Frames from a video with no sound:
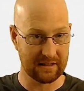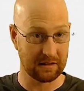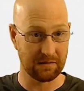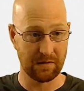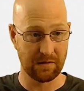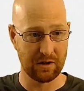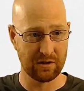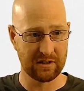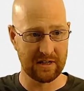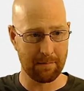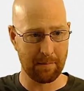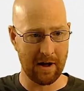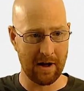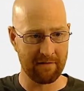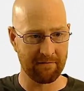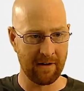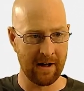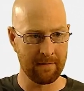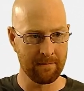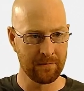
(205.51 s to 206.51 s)
this
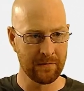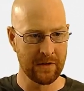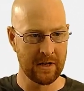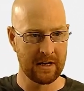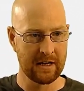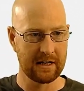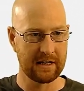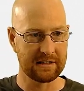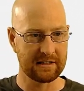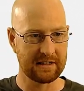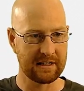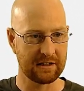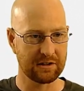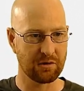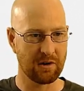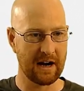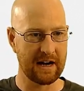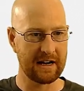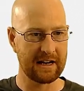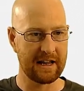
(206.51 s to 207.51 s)
views.py file. You see
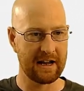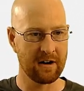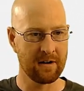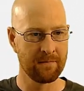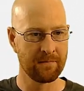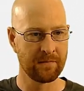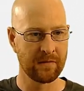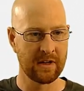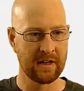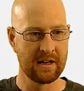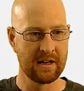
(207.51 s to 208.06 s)
it's right here.